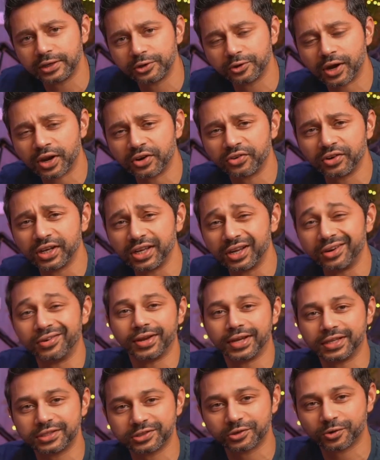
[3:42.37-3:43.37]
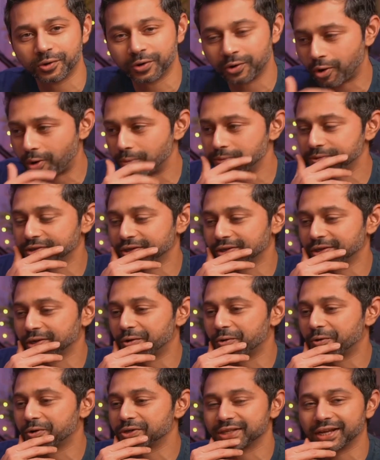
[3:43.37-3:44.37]
You can't really race through an obstacle
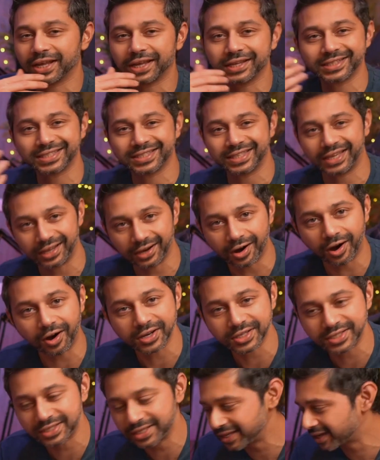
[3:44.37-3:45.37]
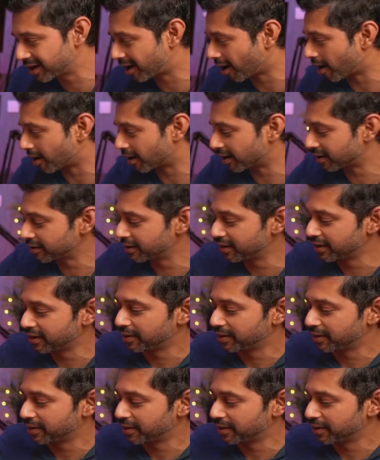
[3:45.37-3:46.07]
course like, say, an RC car,